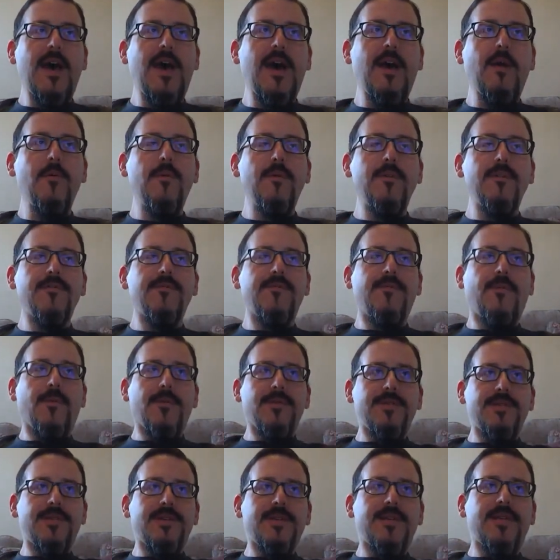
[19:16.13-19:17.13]
was
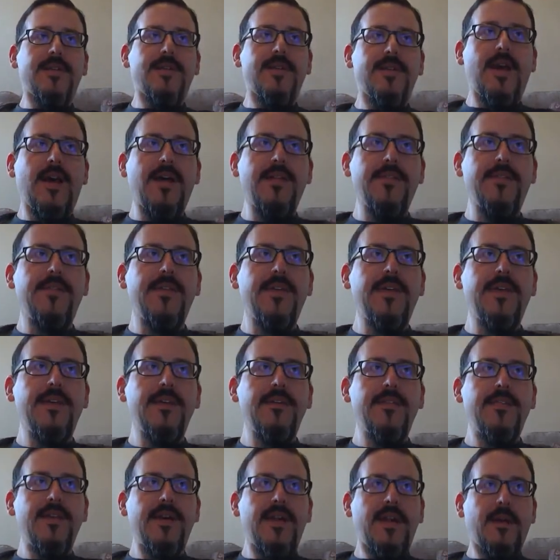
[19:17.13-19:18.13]
fortunate, I think,
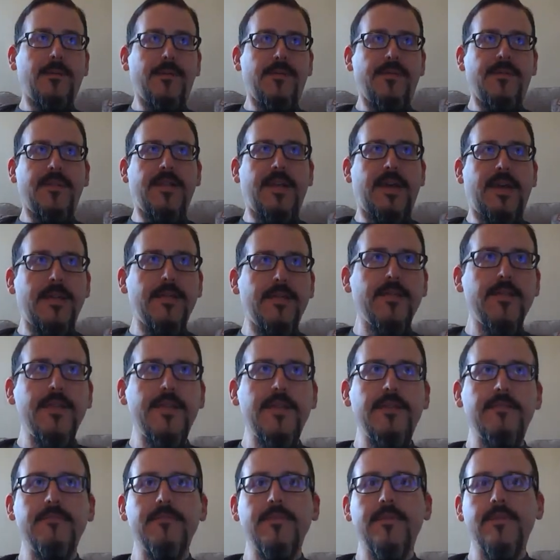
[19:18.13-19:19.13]
in that I was an
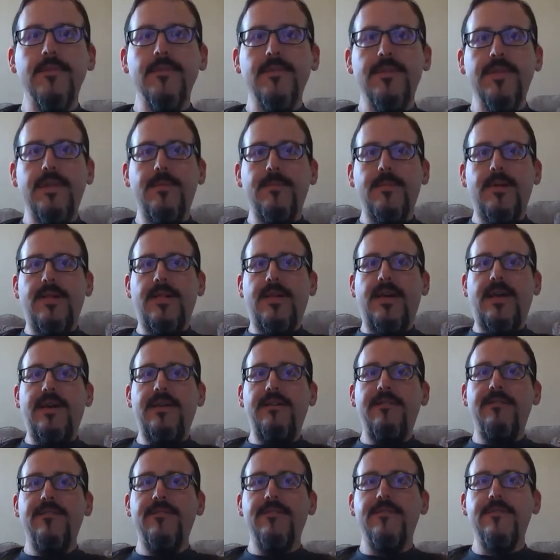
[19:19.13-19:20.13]
athlete early in my
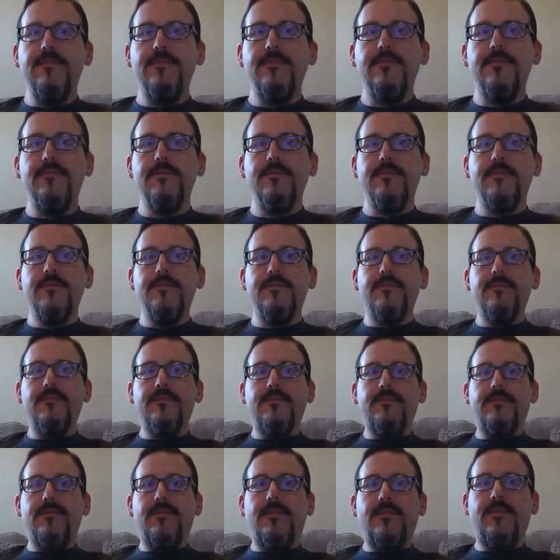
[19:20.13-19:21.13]
life,
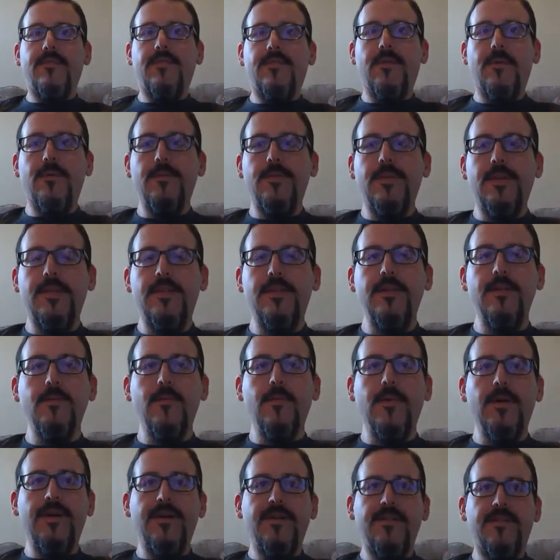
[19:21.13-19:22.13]
so that there
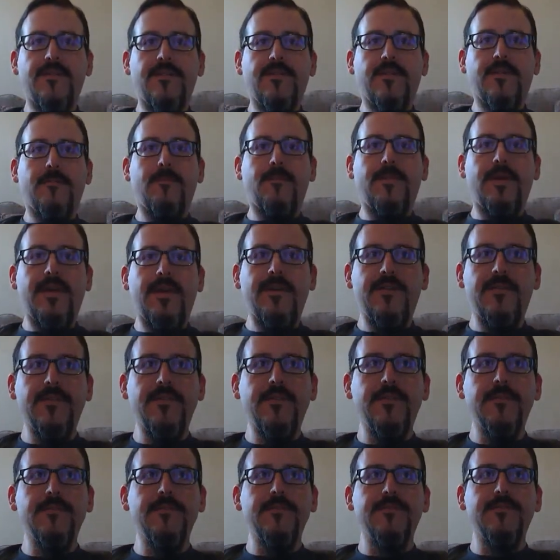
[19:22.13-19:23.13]
was some
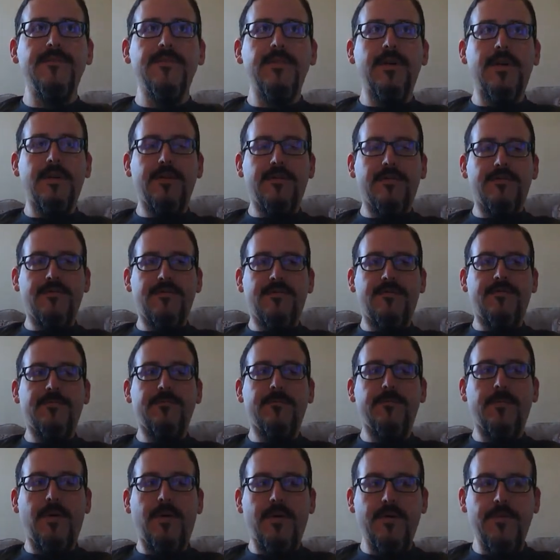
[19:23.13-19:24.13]
base of
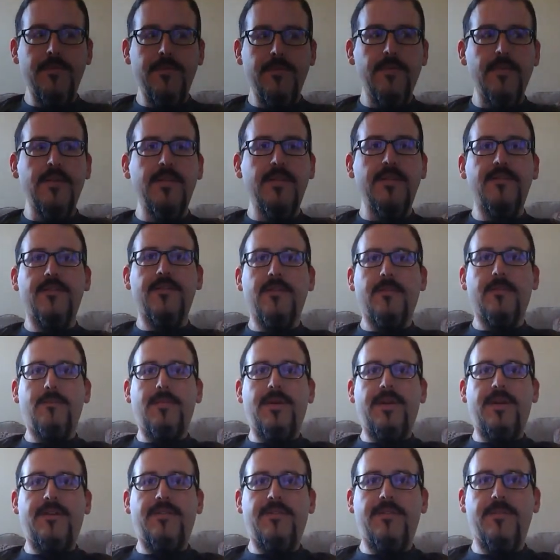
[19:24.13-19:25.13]
muscle and some
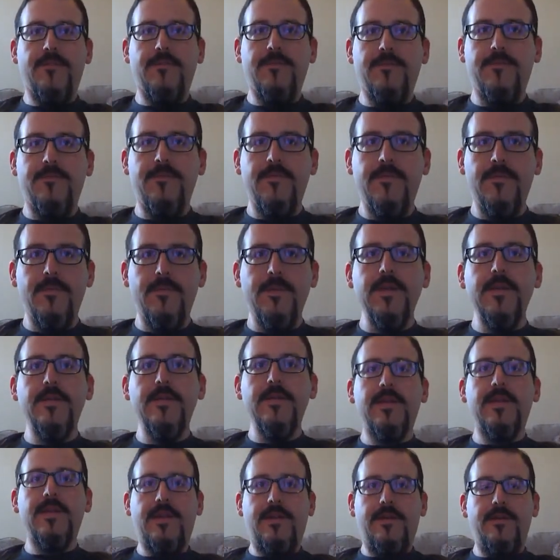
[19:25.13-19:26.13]
base of
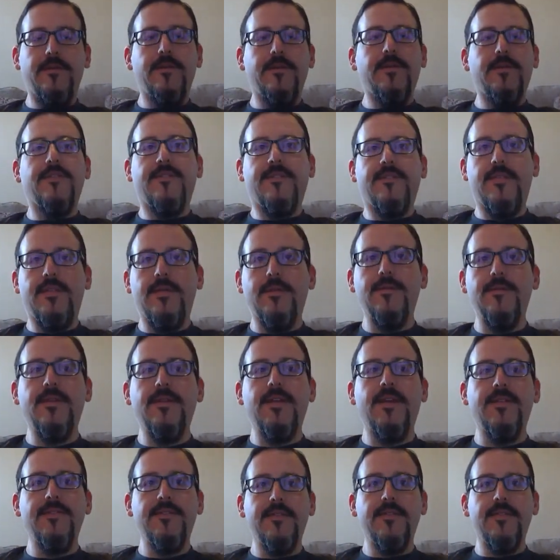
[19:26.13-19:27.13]
strength and endurance and those
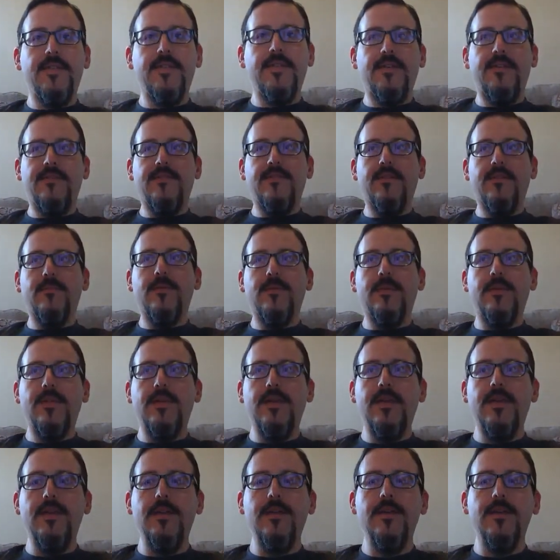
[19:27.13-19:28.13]
kinds of things that
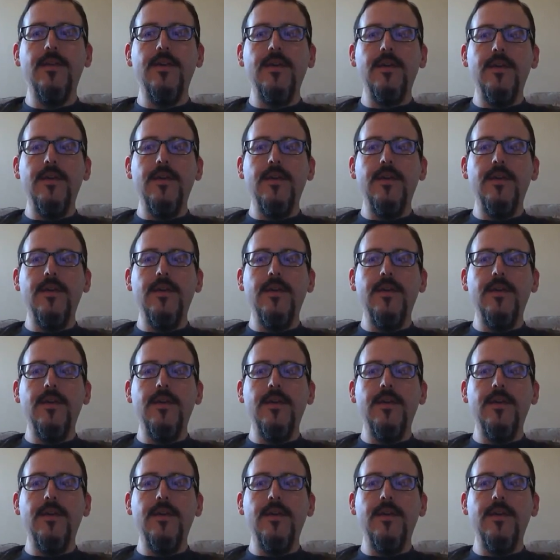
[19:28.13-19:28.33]
really